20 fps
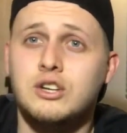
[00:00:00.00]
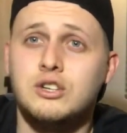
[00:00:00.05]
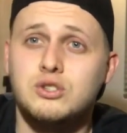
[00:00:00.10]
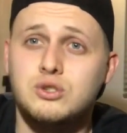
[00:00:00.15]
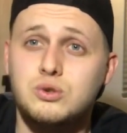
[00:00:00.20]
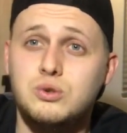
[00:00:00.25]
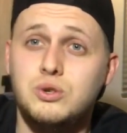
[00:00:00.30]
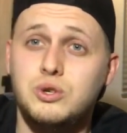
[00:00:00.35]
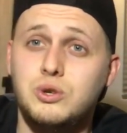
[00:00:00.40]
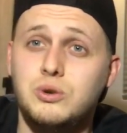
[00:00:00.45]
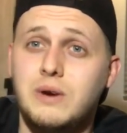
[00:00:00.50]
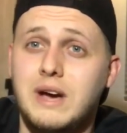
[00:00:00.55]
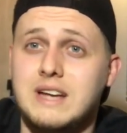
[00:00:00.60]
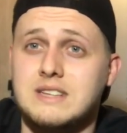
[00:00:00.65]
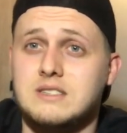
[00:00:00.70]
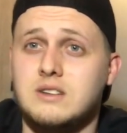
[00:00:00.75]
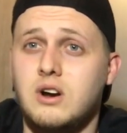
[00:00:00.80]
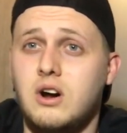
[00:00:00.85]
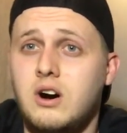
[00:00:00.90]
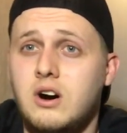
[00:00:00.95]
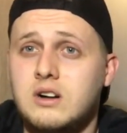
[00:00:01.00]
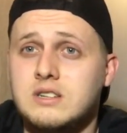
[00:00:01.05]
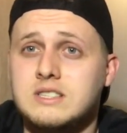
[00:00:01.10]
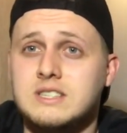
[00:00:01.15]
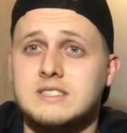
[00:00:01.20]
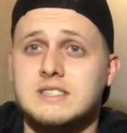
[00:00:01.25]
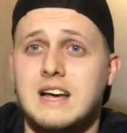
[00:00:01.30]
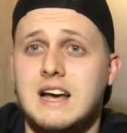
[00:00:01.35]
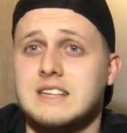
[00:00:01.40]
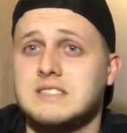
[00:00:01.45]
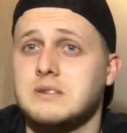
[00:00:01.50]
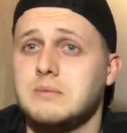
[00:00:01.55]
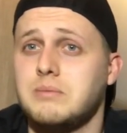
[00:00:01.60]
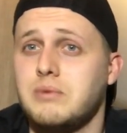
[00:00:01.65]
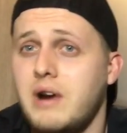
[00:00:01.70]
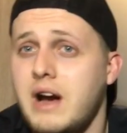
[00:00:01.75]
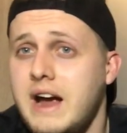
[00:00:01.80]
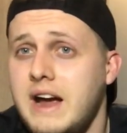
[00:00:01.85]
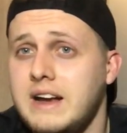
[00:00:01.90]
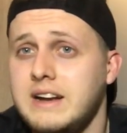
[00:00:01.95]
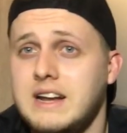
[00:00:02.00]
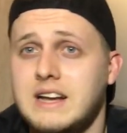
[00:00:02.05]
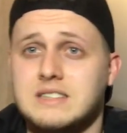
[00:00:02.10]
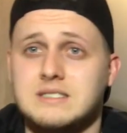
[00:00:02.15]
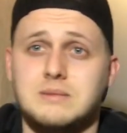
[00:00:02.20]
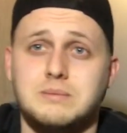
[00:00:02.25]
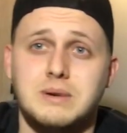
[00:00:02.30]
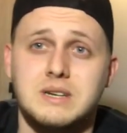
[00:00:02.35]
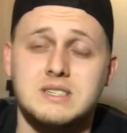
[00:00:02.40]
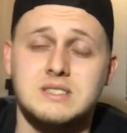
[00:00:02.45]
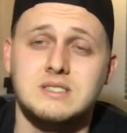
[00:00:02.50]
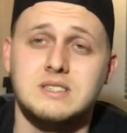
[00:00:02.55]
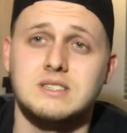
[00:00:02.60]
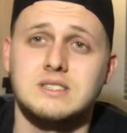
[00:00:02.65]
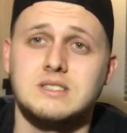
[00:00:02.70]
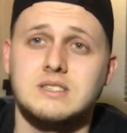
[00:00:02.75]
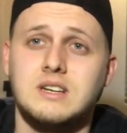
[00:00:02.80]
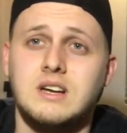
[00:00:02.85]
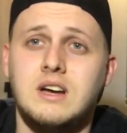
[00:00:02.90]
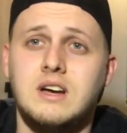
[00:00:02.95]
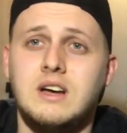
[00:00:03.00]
to you as an artist, as a brand, as a business.